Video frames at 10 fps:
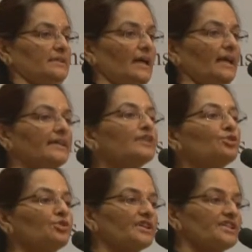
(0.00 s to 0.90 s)

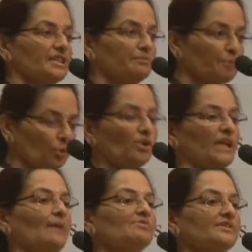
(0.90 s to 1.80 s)
undernutrition
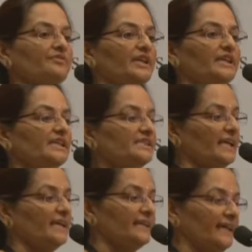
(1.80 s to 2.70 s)
programs the fetus,
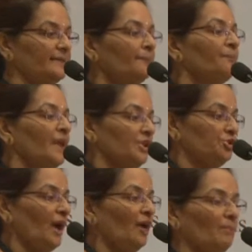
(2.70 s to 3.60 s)
and then
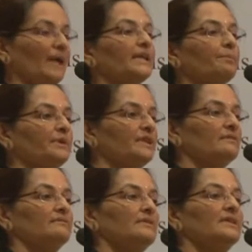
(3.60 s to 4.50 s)
you have
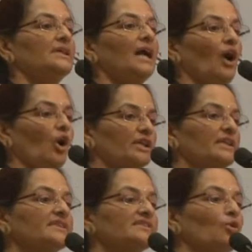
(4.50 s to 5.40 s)
multiple
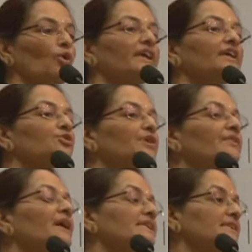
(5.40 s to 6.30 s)
organs going into
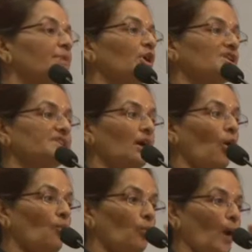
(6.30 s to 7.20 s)
this. See, because
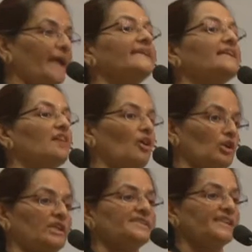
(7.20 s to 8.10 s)
the vital
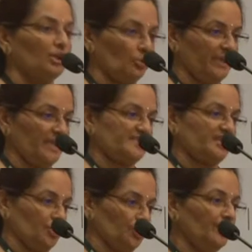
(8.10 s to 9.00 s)
organs are to be
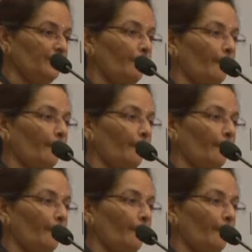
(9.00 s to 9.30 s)
rescued,